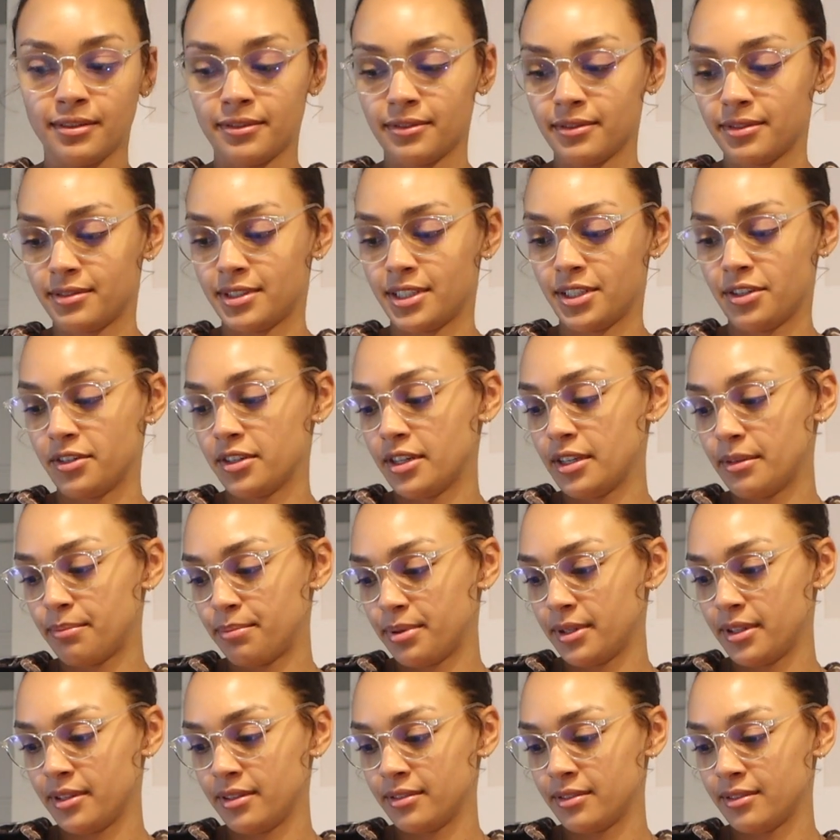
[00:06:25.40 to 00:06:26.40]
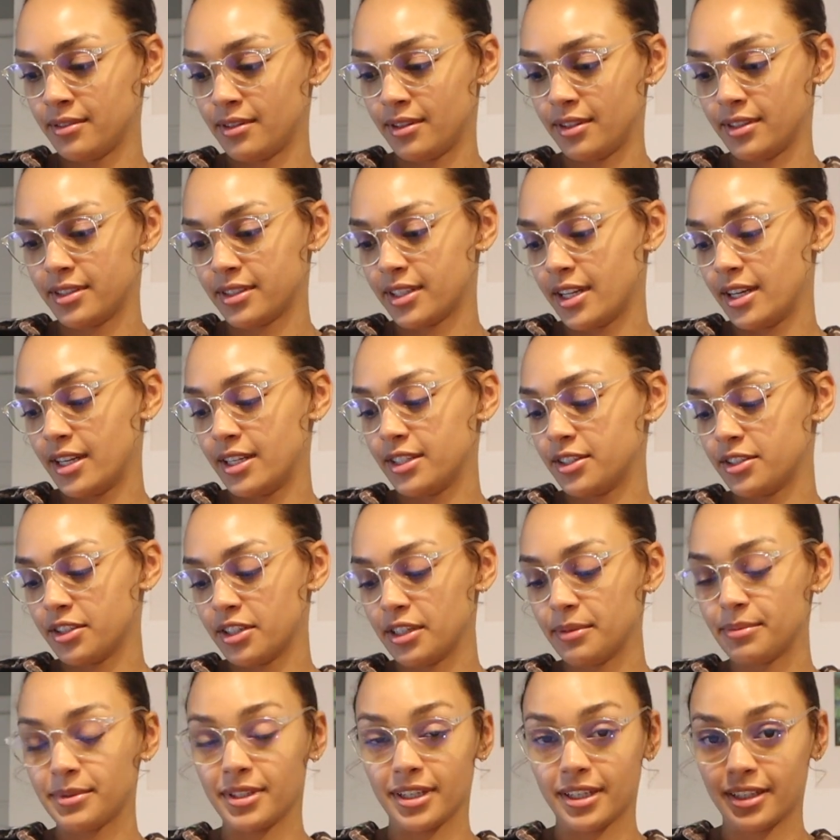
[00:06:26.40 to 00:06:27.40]
syrup, the skinny
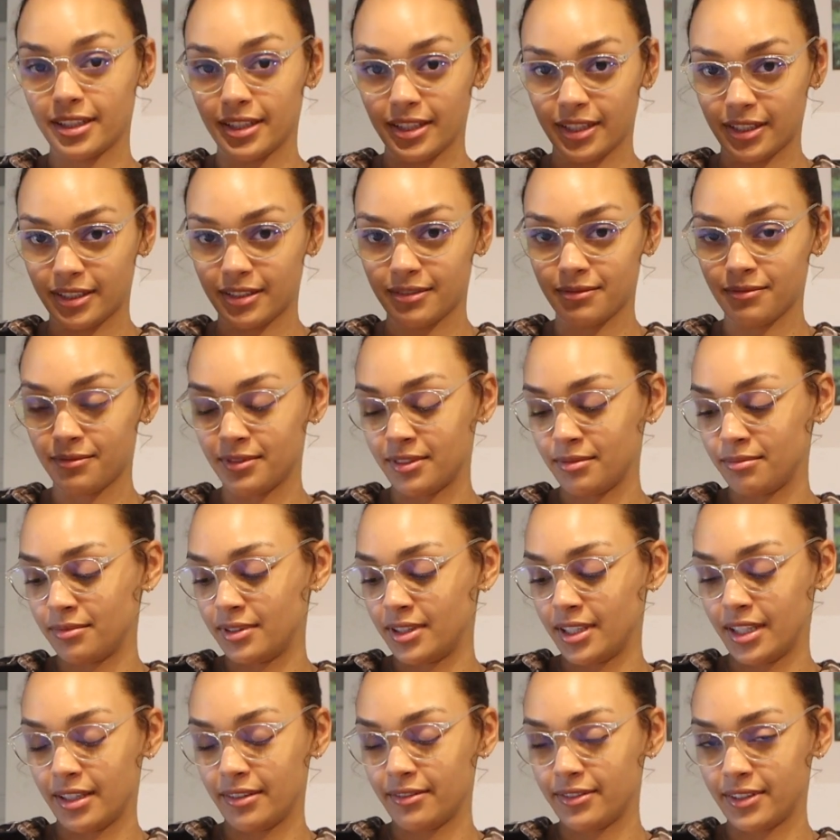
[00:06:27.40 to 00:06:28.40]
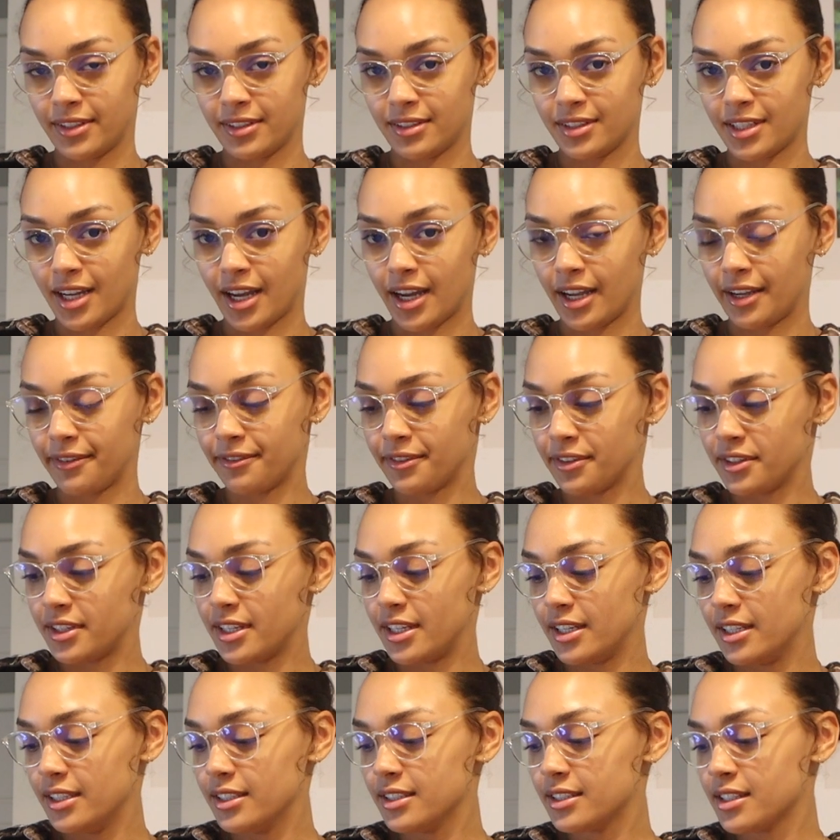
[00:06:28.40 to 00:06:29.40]
syrups. I like live and die for
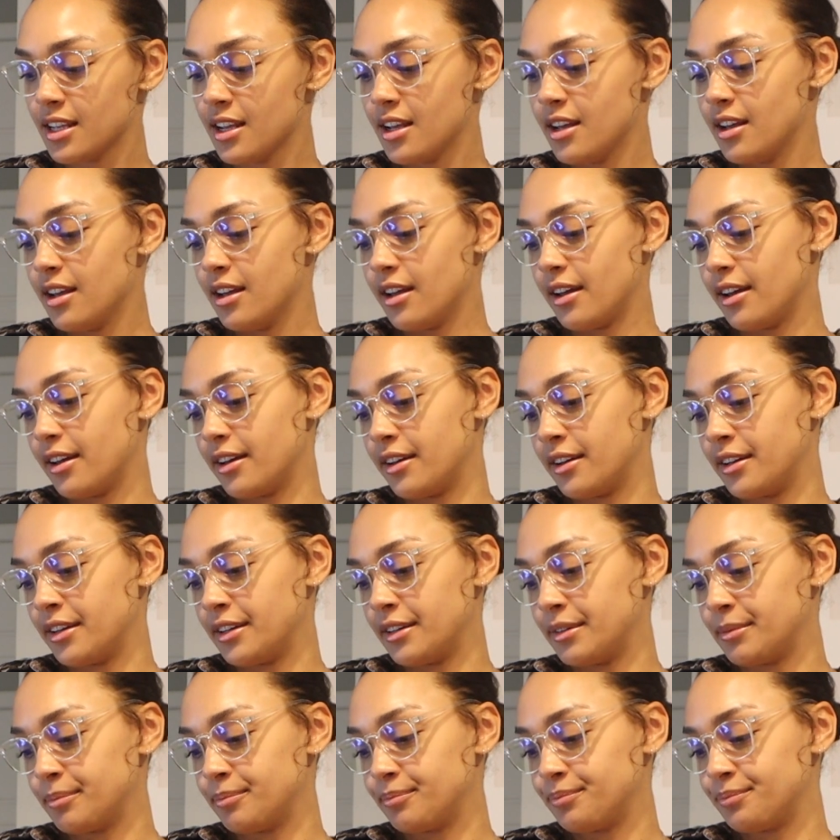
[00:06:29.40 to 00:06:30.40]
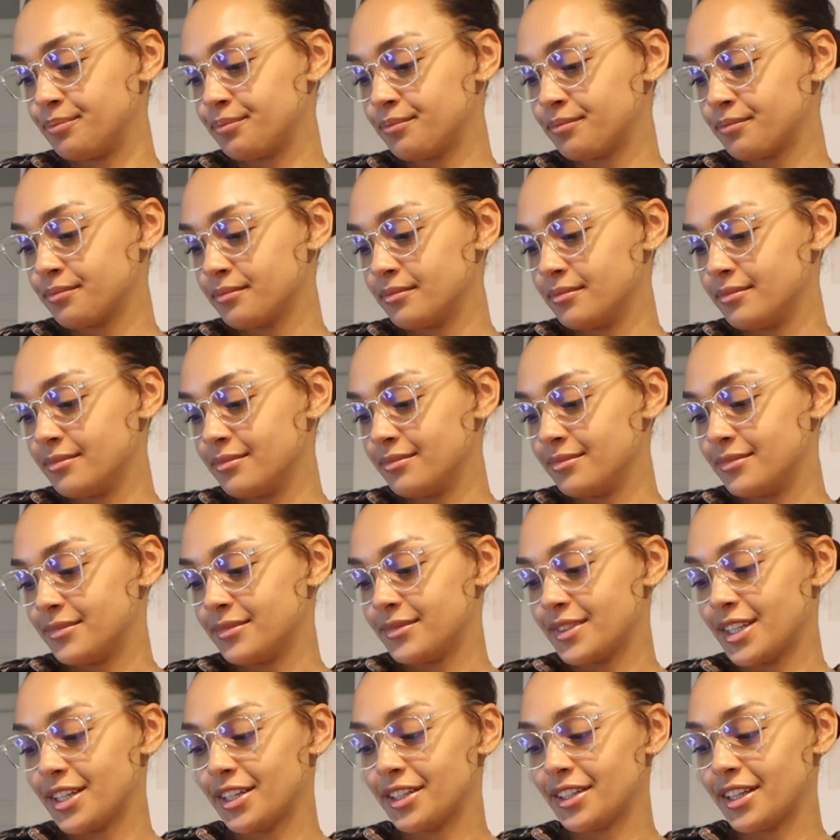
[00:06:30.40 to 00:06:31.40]
these.
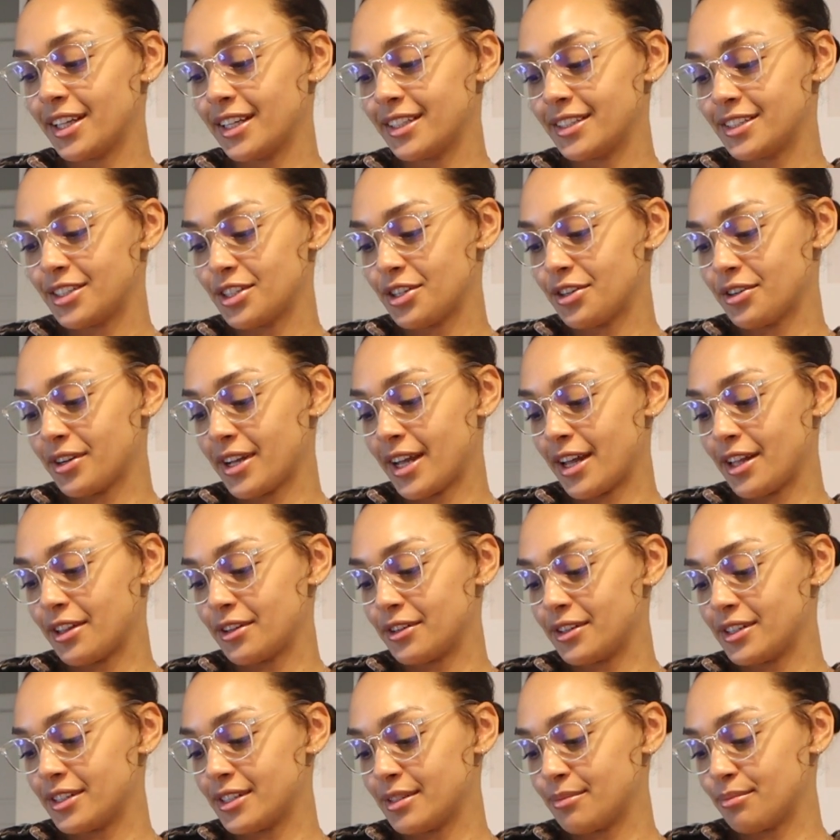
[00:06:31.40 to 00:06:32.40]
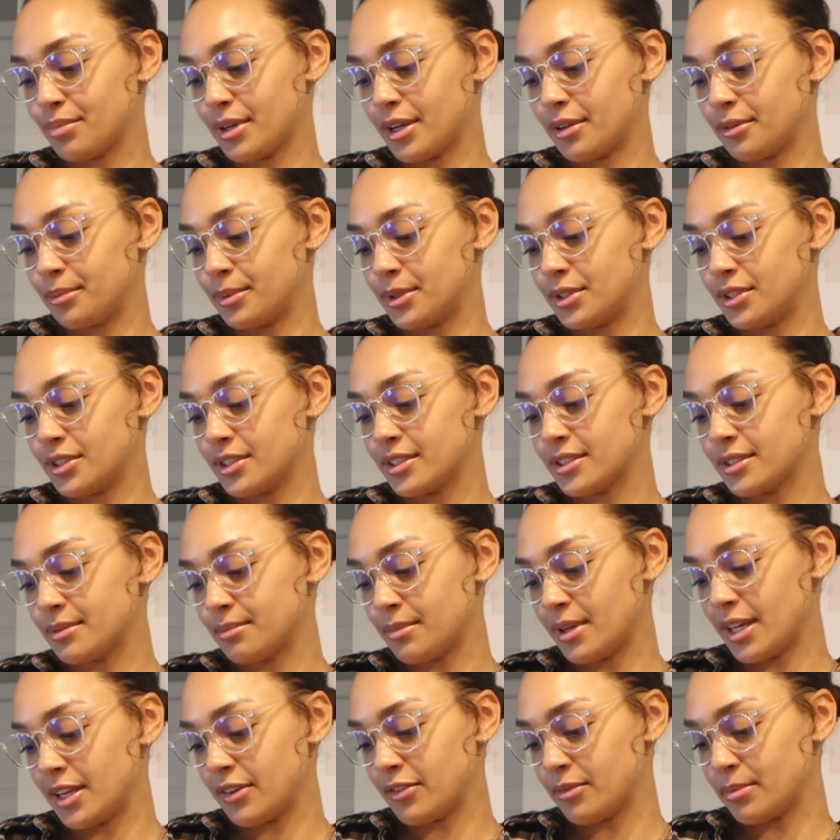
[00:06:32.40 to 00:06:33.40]
They're like 0 calories and probably just
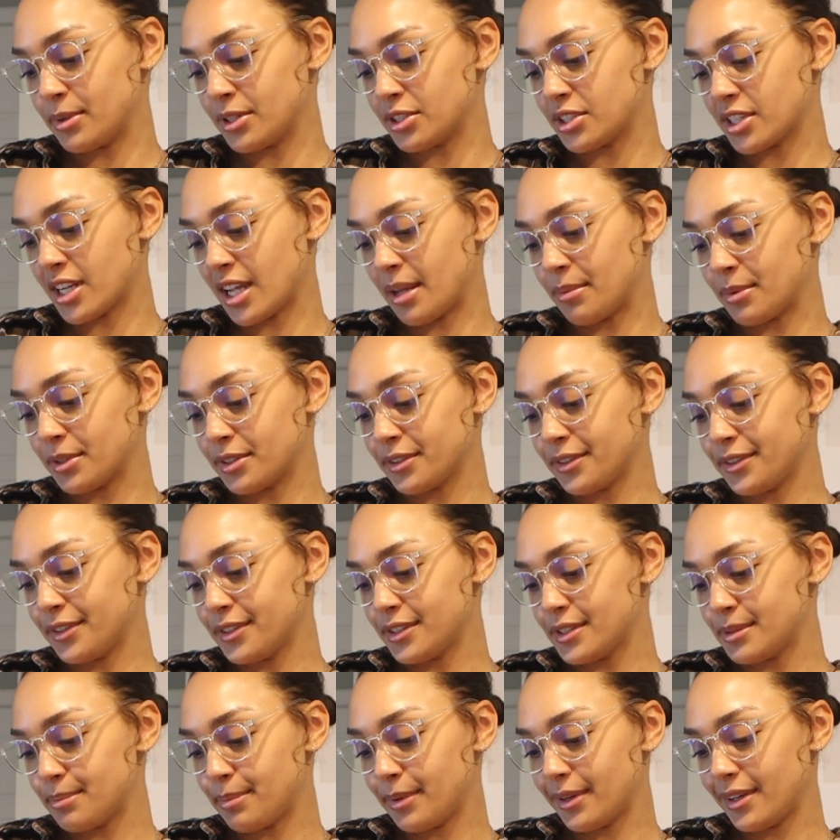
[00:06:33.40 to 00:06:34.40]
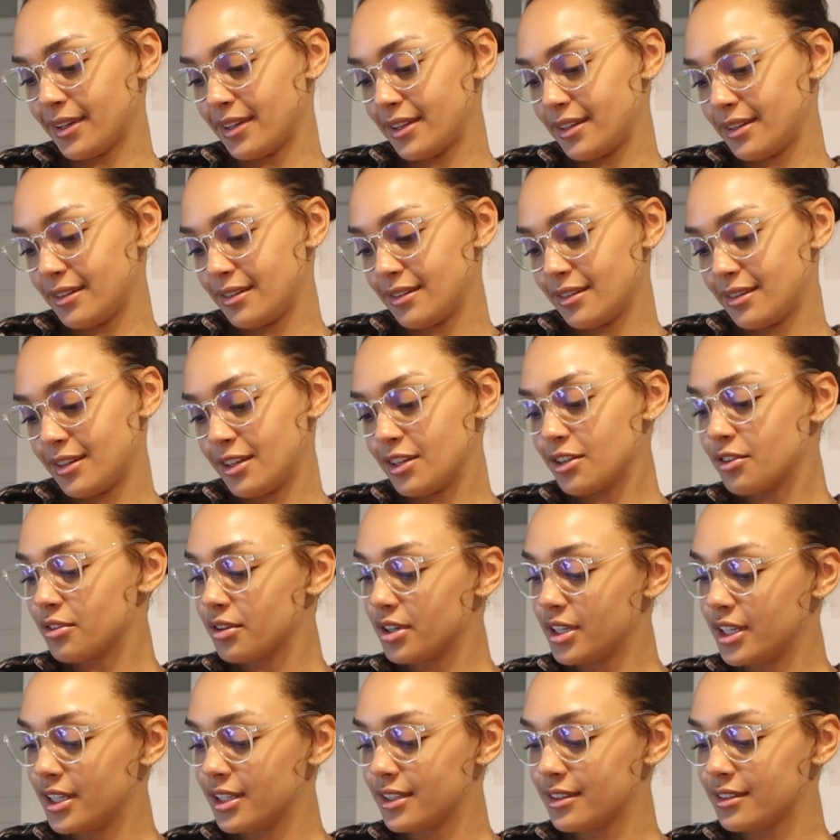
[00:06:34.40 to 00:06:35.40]
made of a bunch of chemicals, but the
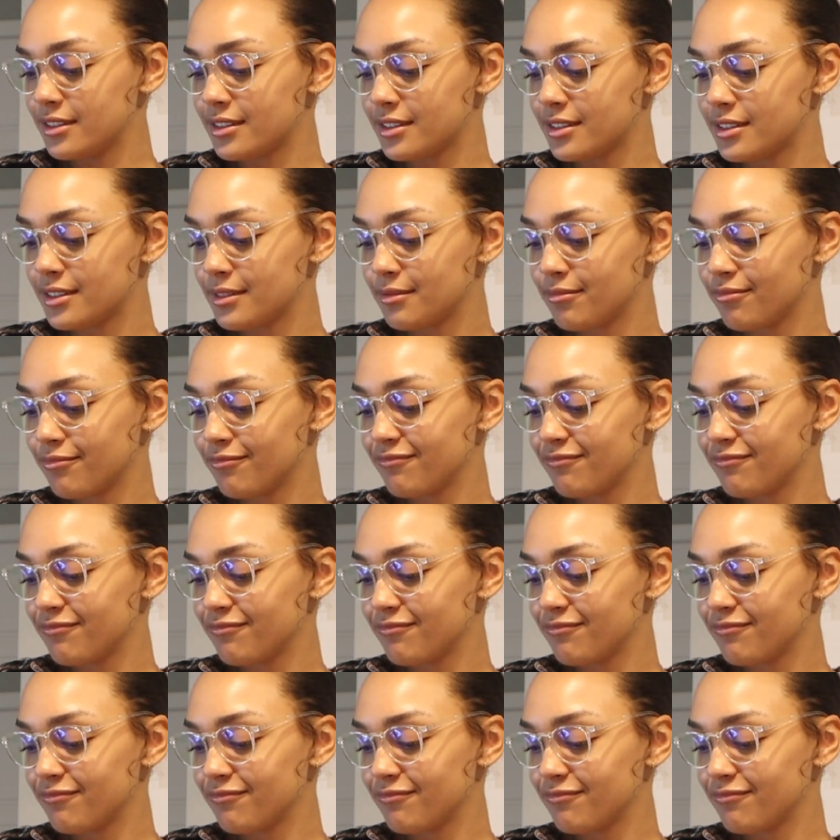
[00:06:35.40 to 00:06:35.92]
ingredients